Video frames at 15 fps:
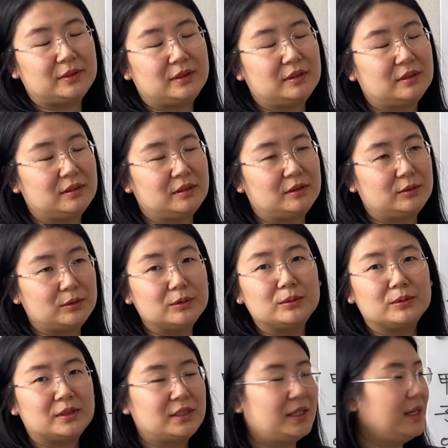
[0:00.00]
the
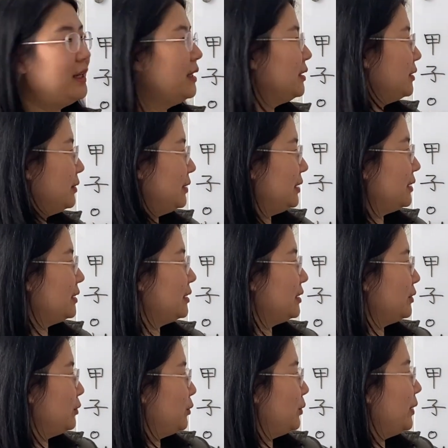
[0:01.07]
root. So this is
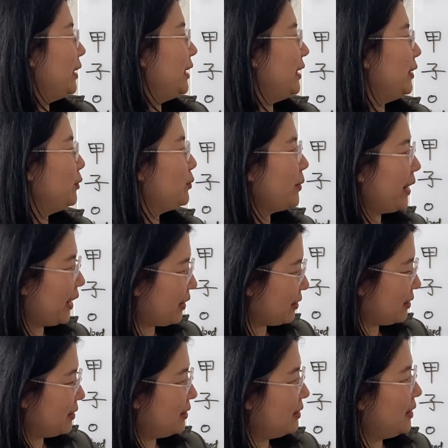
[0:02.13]
a really
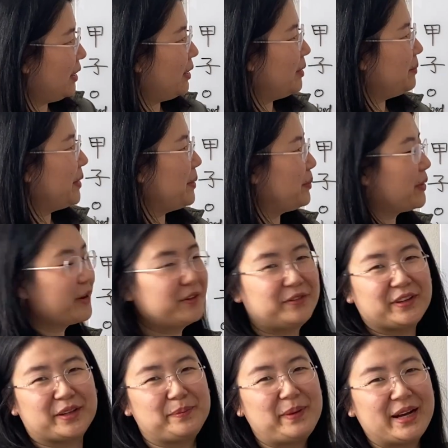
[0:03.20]
rare and
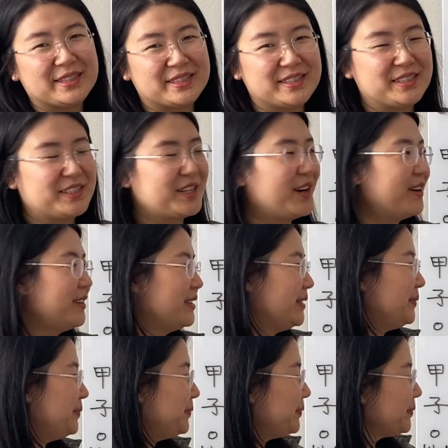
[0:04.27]
perfect Bazi chart.
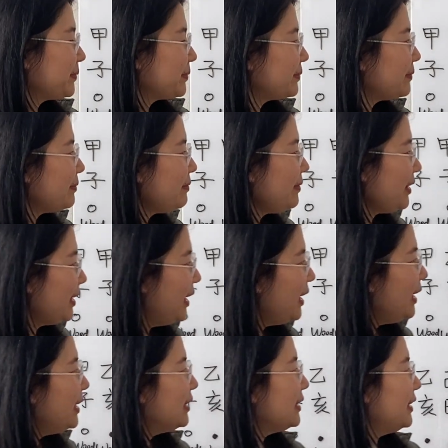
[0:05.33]

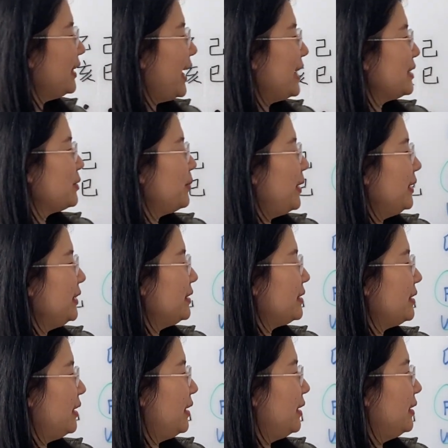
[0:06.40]
The last one is
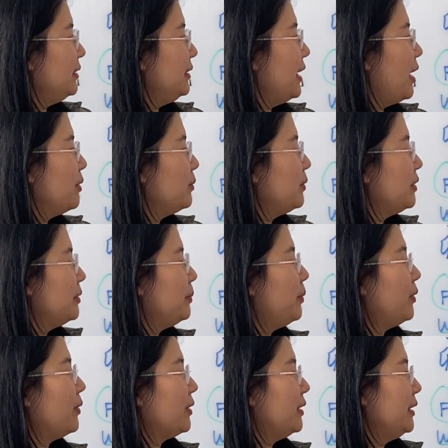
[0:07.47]
a young wood
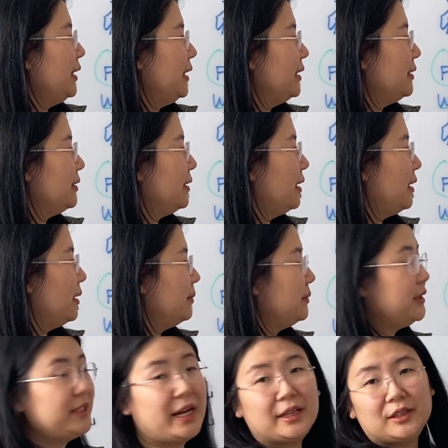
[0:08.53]
born in
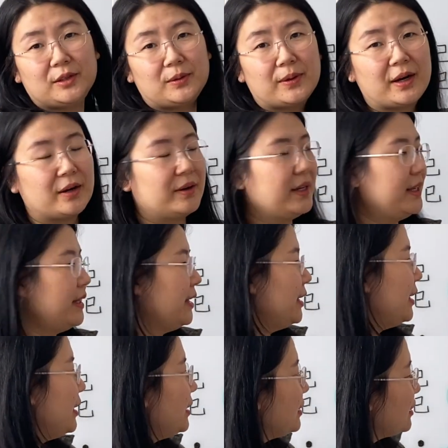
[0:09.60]
January.
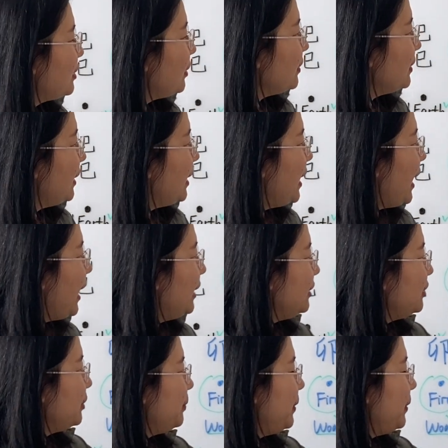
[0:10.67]
So the annual